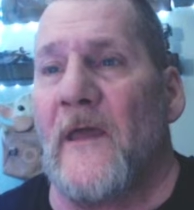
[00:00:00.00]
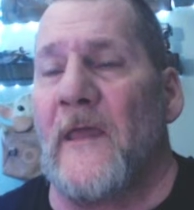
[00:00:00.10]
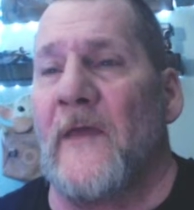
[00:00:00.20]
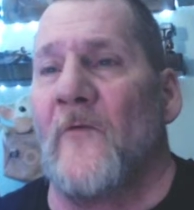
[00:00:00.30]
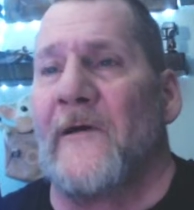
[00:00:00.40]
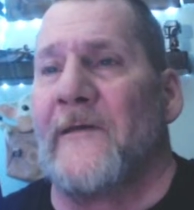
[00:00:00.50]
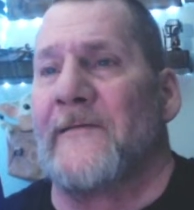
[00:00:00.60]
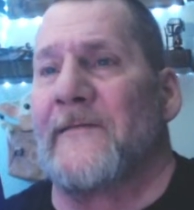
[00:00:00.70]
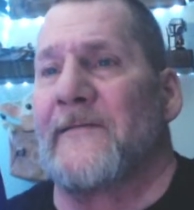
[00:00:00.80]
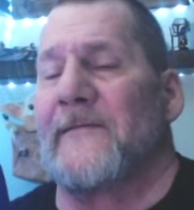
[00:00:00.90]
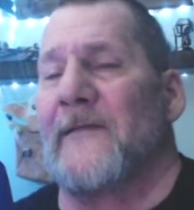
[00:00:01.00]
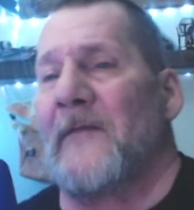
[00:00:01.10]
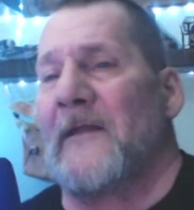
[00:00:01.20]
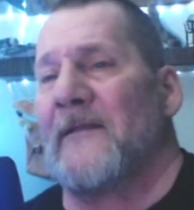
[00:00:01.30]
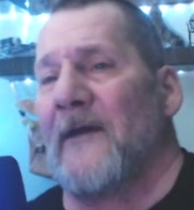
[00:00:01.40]
it was. I
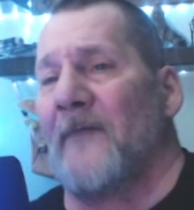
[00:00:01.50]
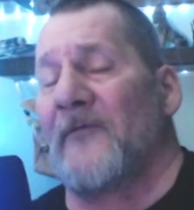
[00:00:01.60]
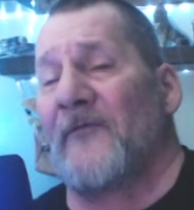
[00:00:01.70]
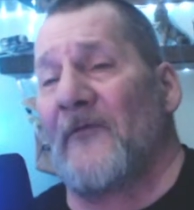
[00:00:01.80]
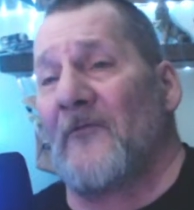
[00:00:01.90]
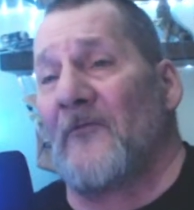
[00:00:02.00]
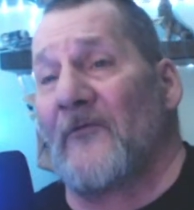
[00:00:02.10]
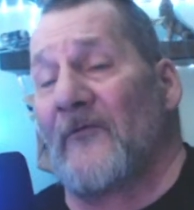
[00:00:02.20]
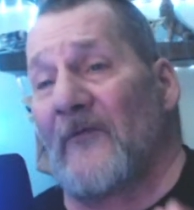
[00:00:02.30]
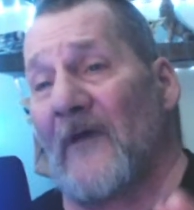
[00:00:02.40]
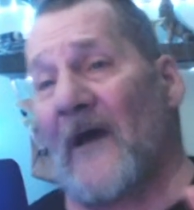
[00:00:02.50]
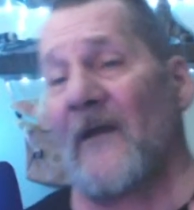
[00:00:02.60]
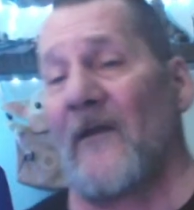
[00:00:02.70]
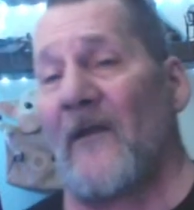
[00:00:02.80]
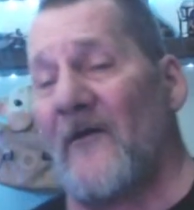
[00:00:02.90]
mean, the episode was. I
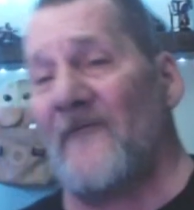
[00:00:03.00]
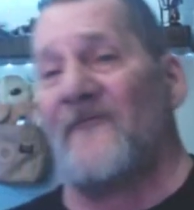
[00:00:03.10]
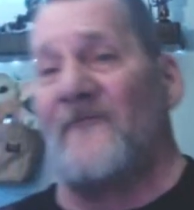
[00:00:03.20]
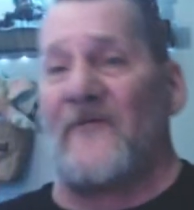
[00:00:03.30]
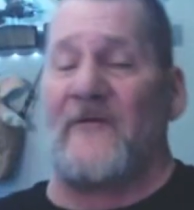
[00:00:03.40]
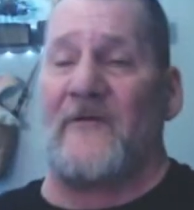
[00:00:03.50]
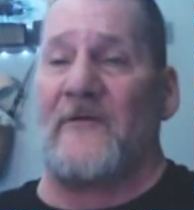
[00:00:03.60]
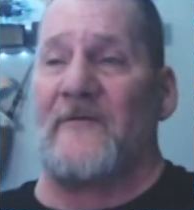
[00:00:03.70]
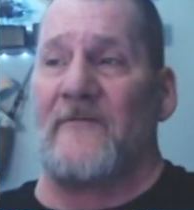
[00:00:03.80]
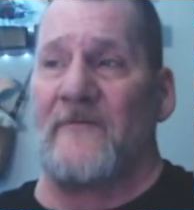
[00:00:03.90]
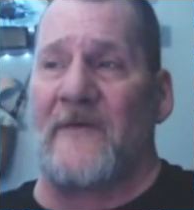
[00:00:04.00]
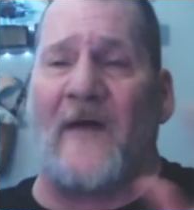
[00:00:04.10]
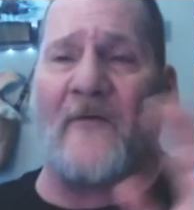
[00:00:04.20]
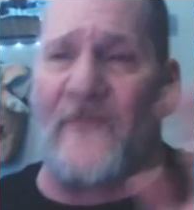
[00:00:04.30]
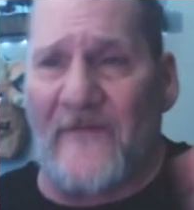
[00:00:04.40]
loved the
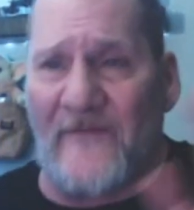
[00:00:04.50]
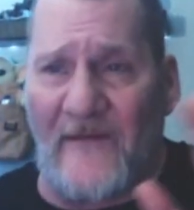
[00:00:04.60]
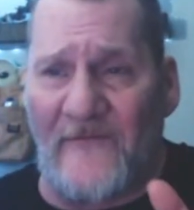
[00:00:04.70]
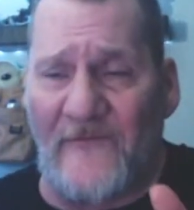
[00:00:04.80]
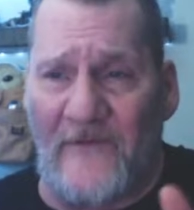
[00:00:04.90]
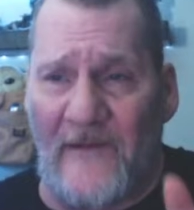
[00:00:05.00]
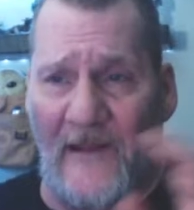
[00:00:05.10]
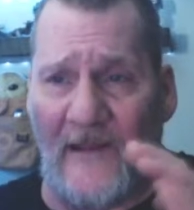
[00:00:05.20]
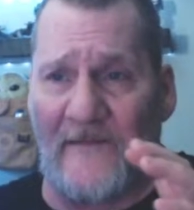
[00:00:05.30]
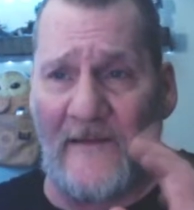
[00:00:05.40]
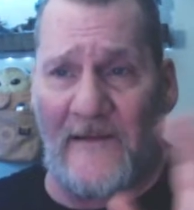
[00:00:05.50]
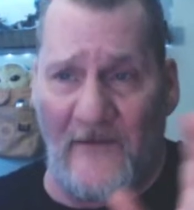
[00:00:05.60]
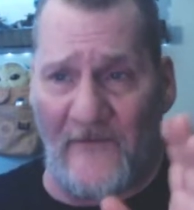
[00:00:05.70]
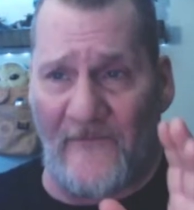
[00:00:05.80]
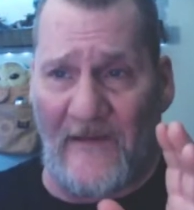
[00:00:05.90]
counseling session and the
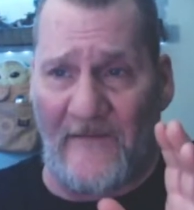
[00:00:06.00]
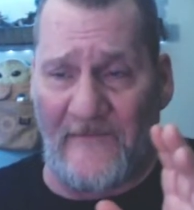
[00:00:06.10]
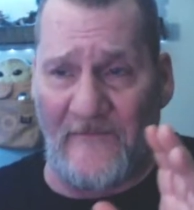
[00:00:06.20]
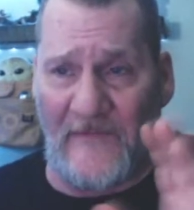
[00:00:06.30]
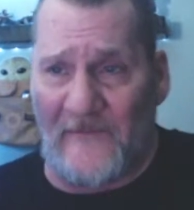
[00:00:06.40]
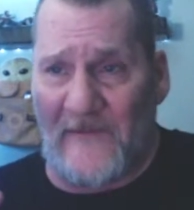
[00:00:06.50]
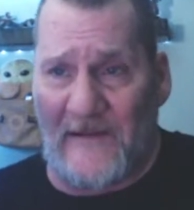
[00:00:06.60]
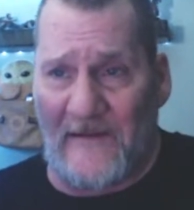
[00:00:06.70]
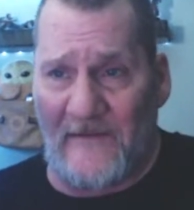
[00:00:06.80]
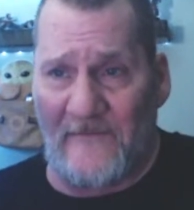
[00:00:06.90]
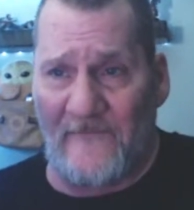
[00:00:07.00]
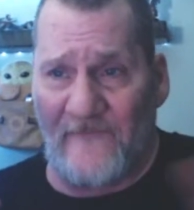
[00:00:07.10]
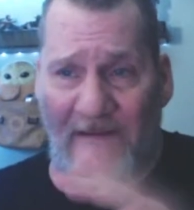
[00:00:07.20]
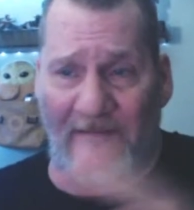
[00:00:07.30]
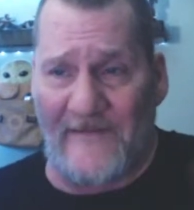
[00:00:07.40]
dinner session between
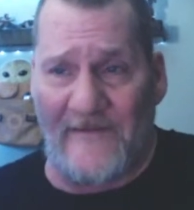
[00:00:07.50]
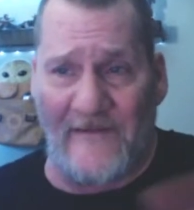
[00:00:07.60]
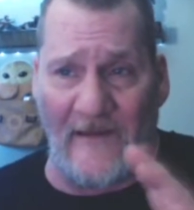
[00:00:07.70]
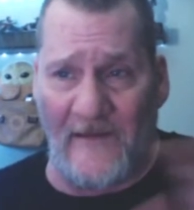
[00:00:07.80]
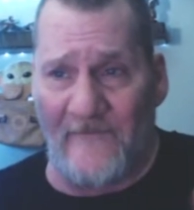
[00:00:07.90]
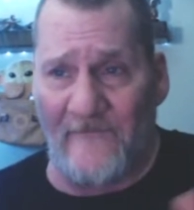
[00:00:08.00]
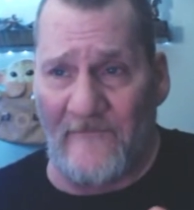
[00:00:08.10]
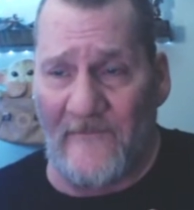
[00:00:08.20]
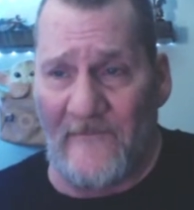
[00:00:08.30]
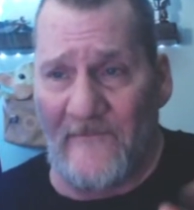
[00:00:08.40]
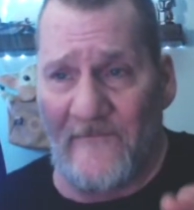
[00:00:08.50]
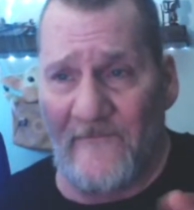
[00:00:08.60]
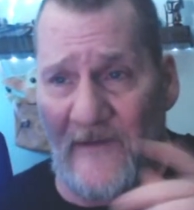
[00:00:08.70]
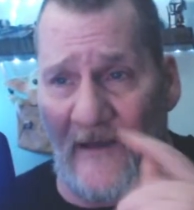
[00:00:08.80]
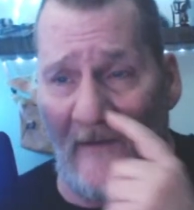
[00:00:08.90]
Vanessa and
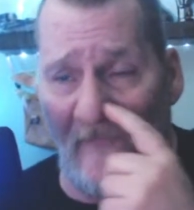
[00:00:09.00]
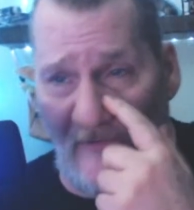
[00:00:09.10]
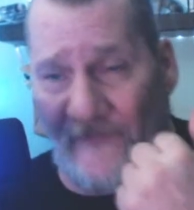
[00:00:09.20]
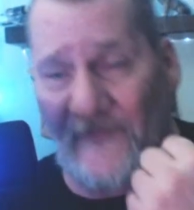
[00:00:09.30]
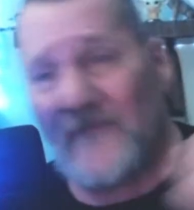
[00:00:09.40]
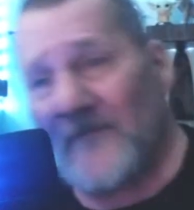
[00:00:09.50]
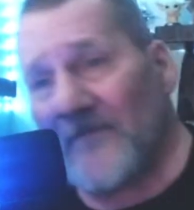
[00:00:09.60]
Wilson.